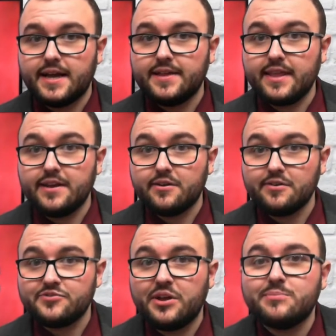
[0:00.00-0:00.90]
And later,
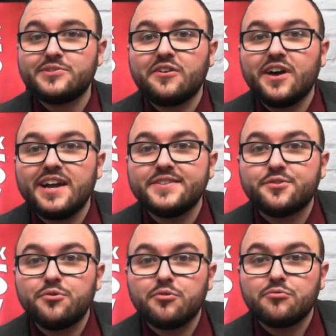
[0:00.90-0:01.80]
Jamestown High
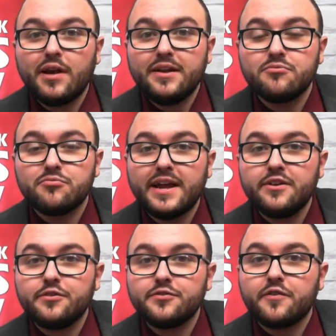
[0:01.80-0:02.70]
School Red
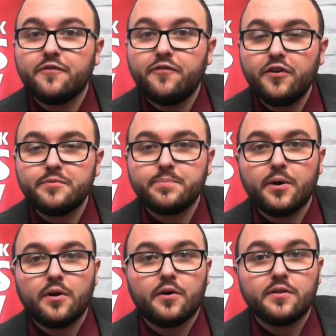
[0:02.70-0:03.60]
Raiders
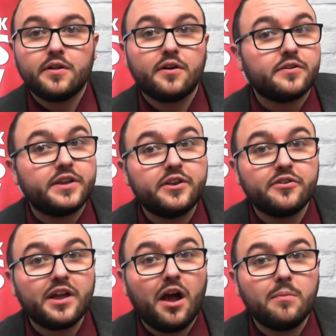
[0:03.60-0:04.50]
football are
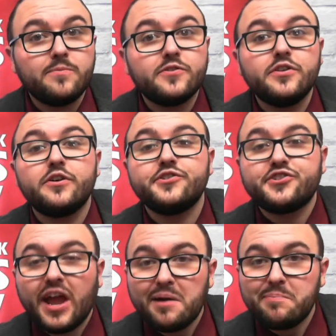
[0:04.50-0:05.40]
gearing up for their
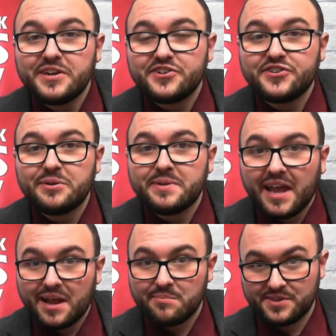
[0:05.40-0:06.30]
championship
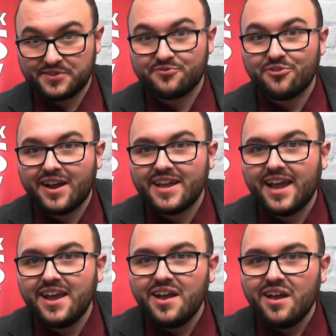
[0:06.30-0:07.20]
game this Friday.
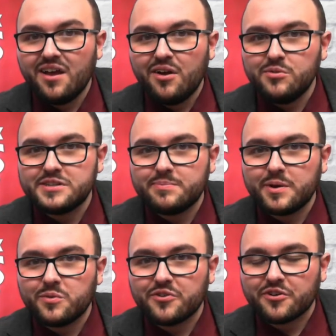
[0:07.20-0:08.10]
We
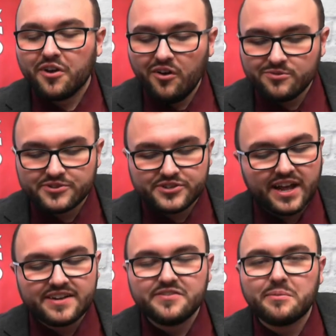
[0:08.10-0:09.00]
speak with their coach
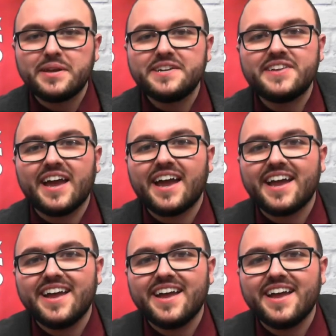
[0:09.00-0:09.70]
ahead of the big day.